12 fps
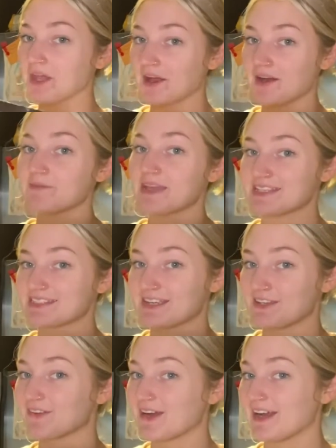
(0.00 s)
amazing,
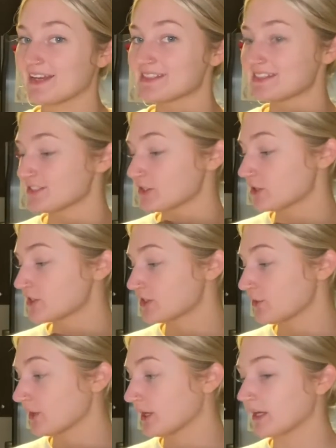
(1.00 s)
you guys. These are
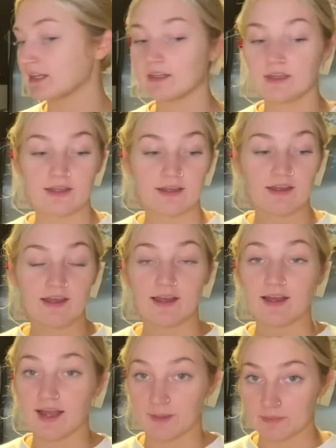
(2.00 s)
so good.
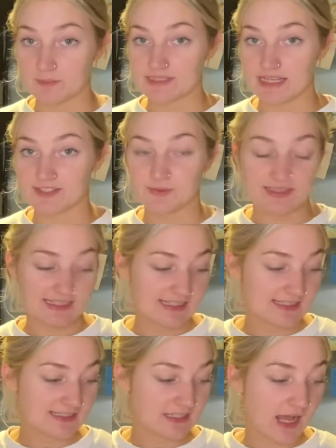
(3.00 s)
I'm obsessed with
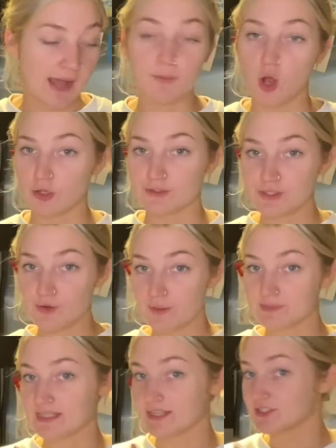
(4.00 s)
these. I'm also
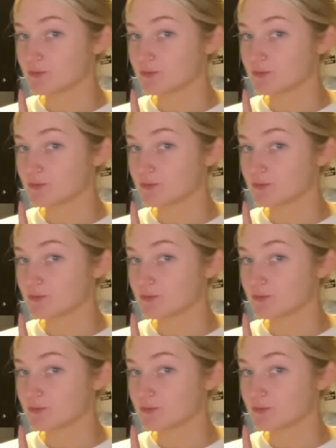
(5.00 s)
obsessed